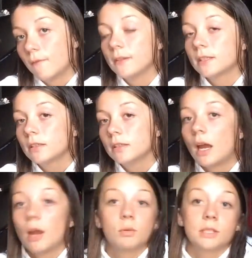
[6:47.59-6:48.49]
Physically,
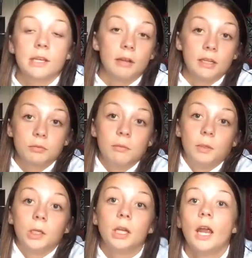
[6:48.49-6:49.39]
I was a great swimmer,
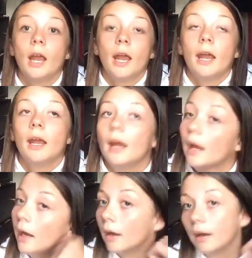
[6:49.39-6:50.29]

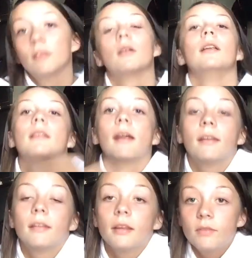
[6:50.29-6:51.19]
and so I decided
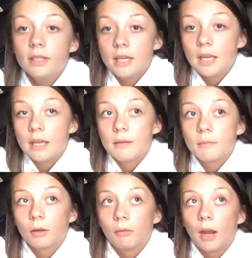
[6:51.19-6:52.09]
to leave the
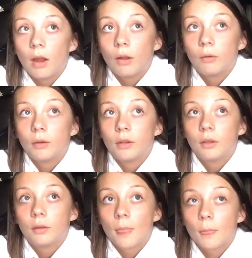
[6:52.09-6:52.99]
team around
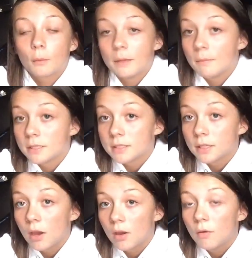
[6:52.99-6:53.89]
3 months
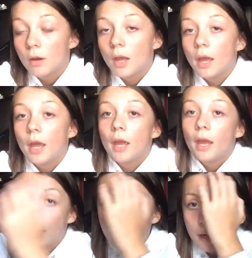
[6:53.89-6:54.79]
ago,
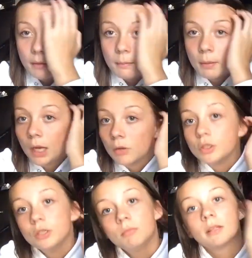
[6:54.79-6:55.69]
and about
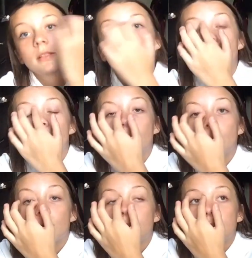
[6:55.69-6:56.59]
2 months
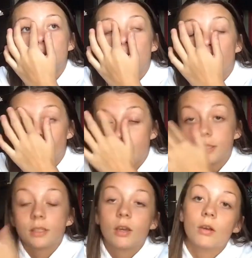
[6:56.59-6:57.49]
ago, 2.5
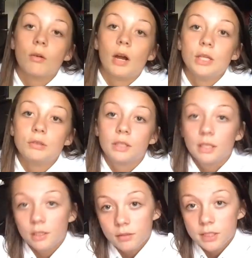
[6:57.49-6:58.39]
months ago, I joined
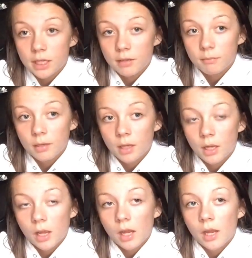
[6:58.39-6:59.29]
a new team,
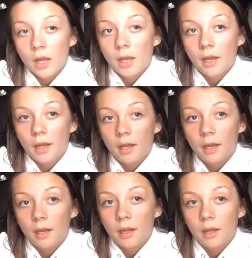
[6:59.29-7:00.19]

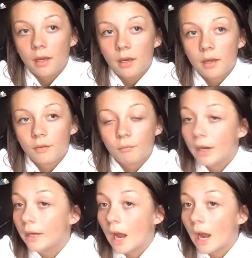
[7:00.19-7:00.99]
and right